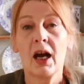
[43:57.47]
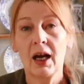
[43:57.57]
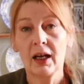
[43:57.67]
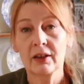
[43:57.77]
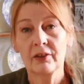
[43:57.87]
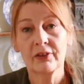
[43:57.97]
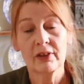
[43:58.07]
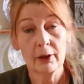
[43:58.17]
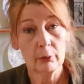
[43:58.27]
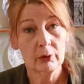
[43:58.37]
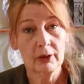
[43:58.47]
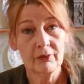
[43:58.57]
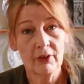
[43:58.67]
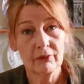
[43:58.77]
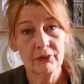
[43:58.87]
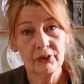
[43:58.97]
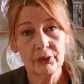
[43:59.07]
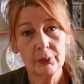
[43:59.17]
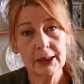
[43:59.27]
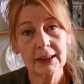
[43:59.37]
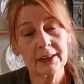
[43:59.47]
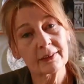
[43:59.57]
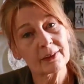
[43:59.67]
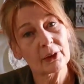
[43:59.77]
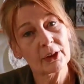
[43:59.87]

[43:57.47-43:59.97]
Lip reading: and I will leave that for 2 weeks. So